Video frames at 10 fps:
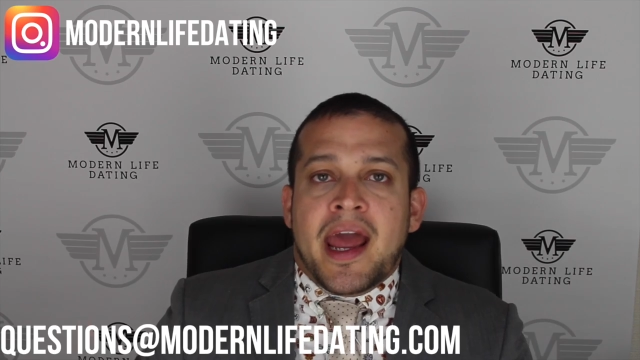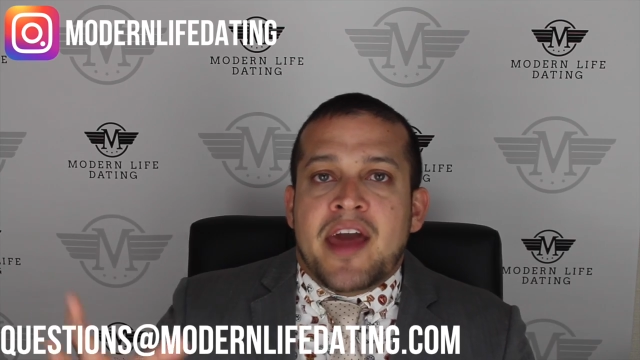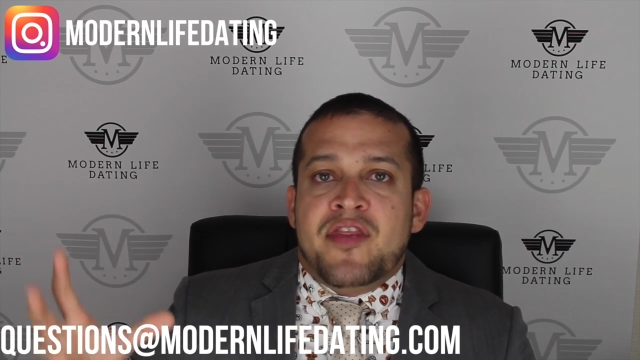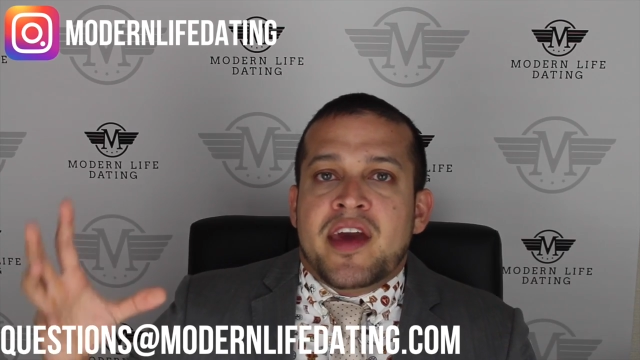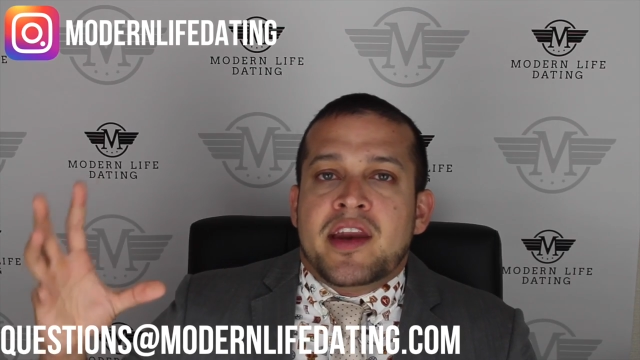
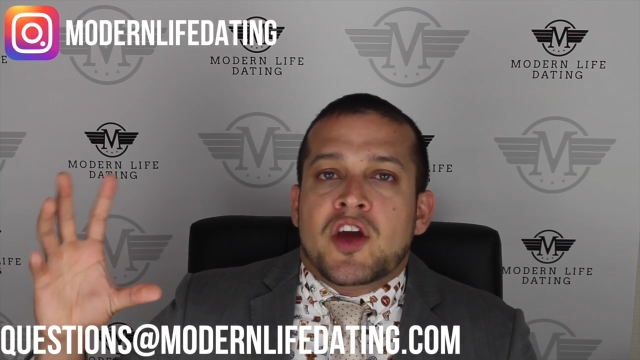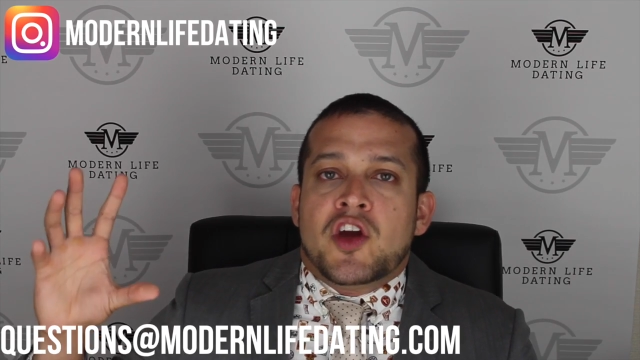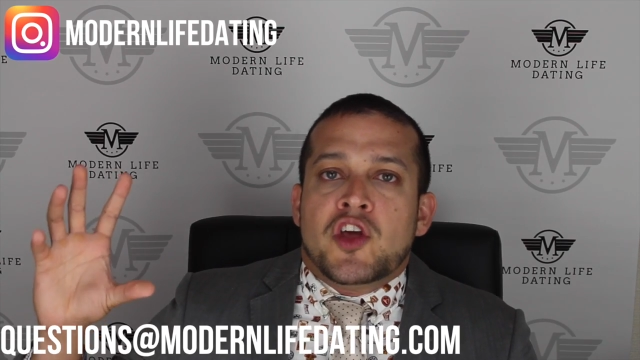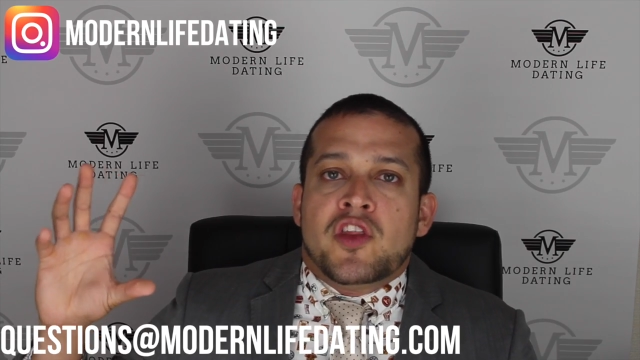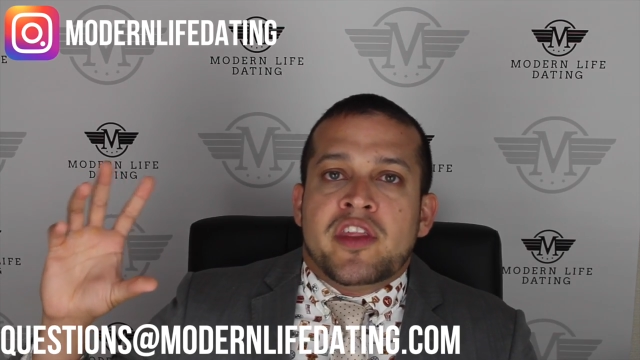And then
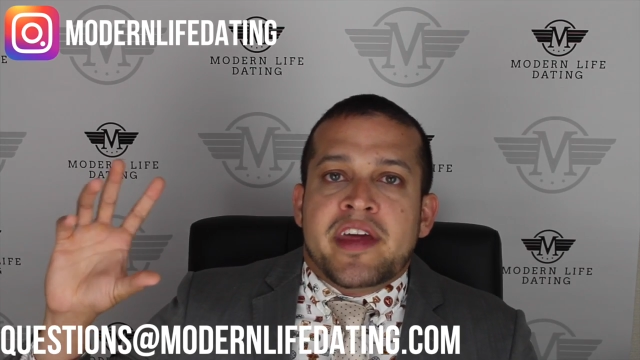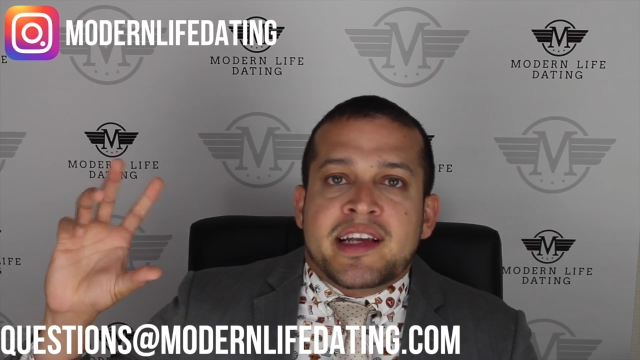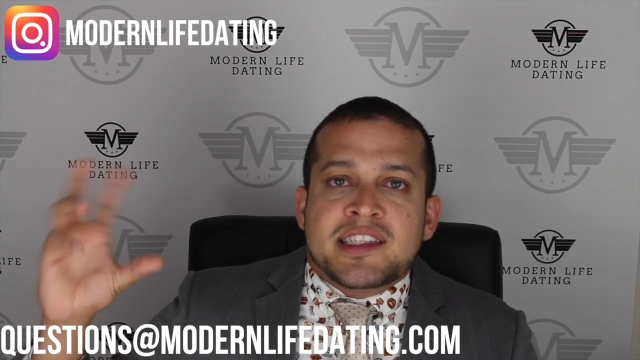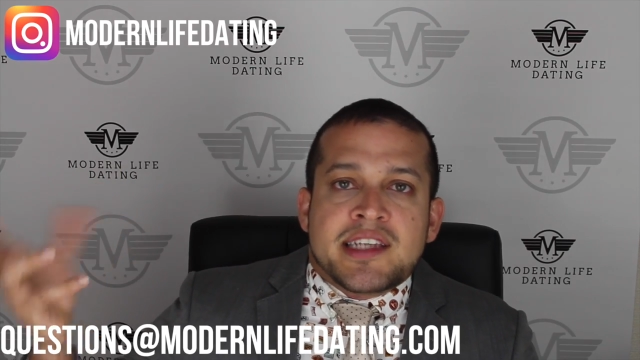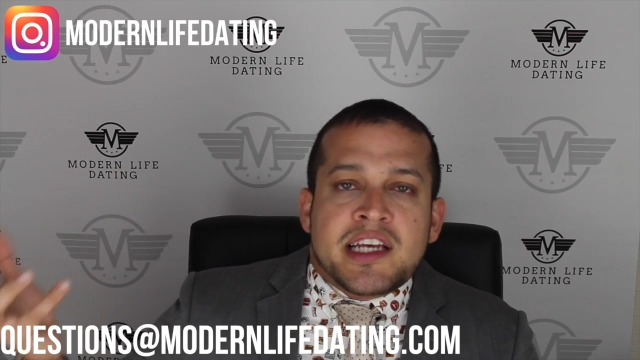the
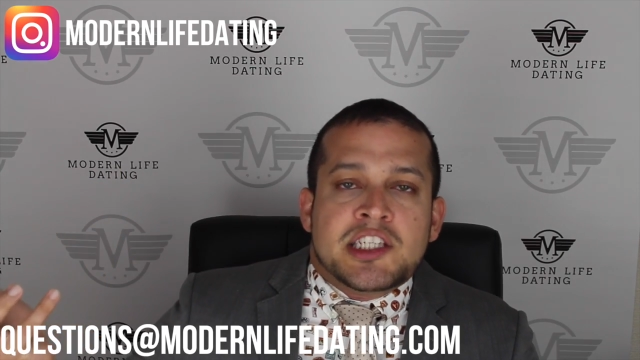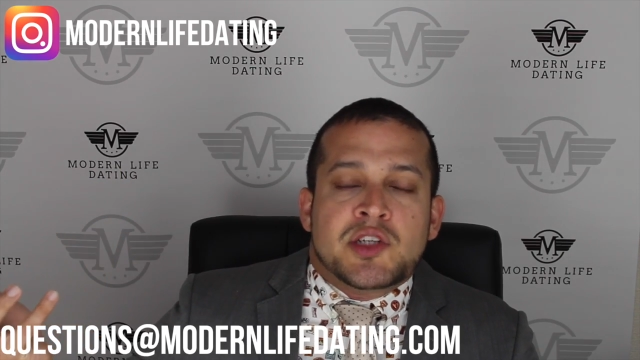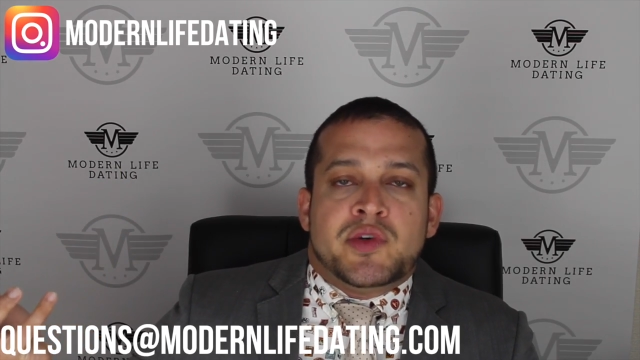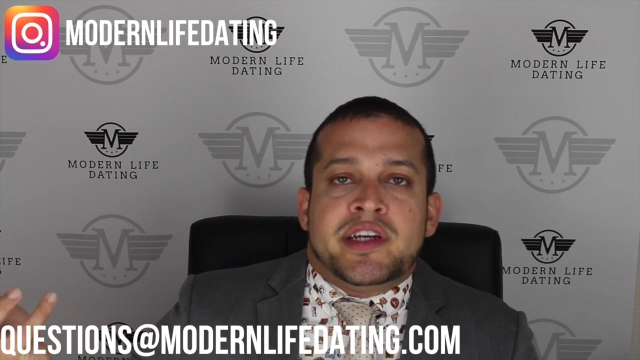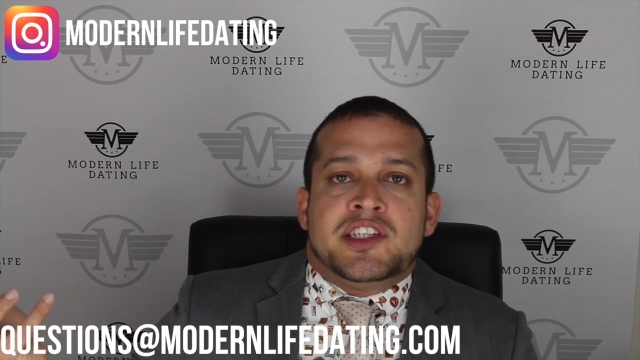
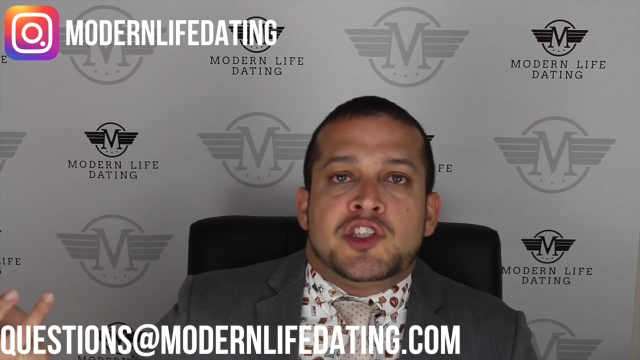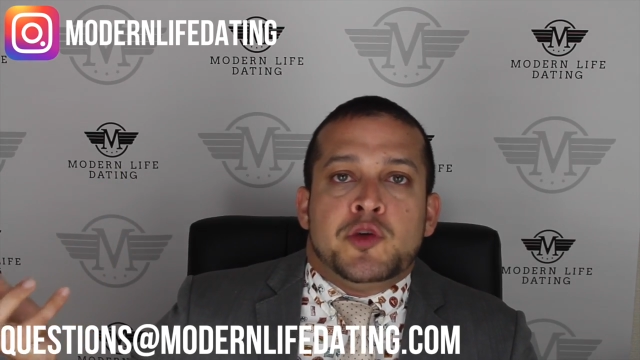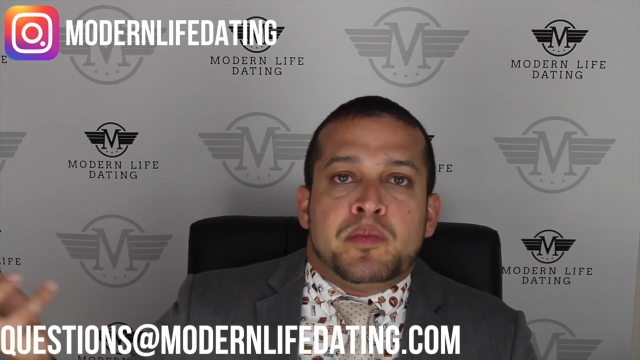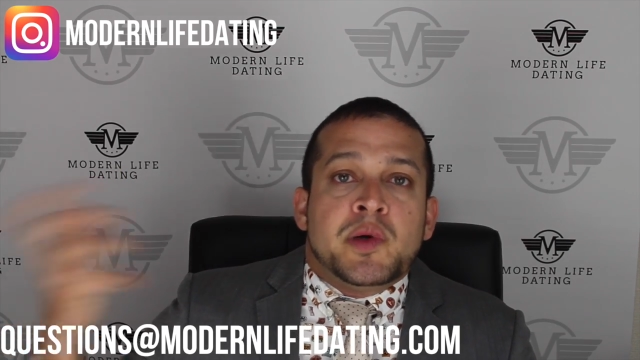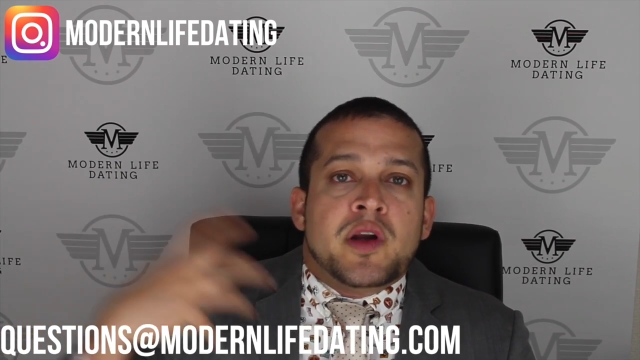accessories
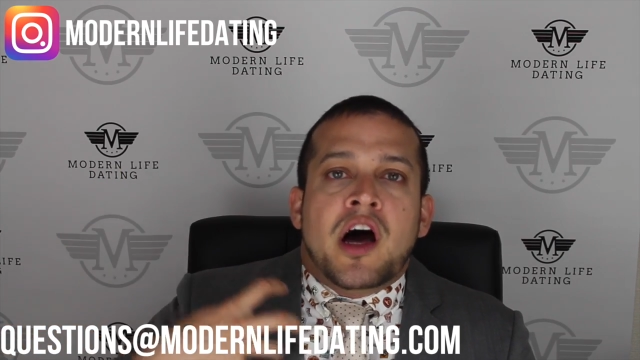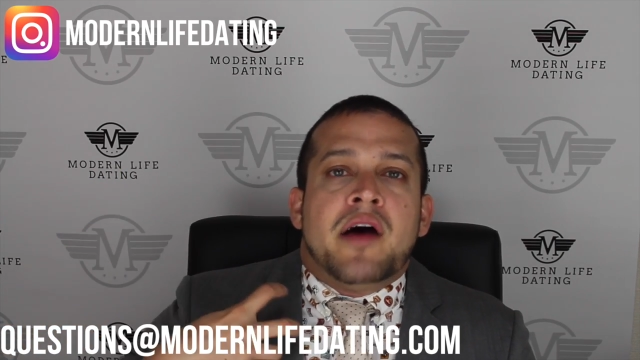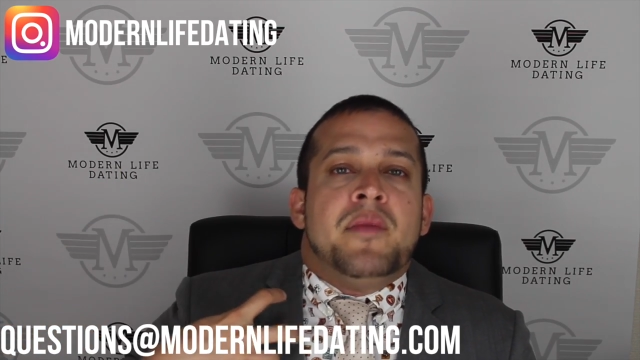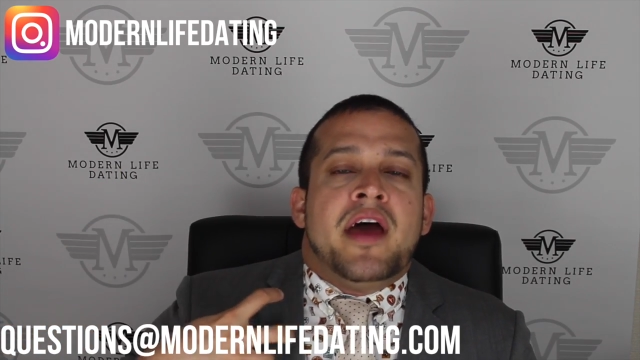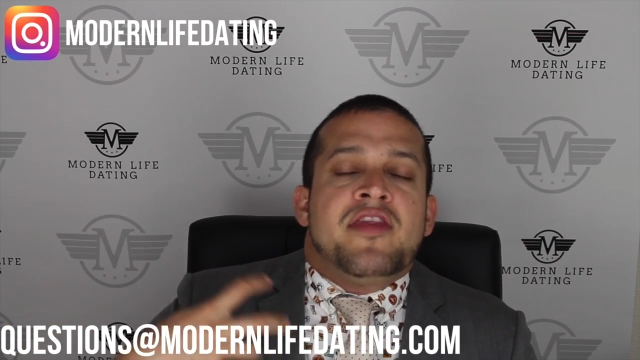you put on,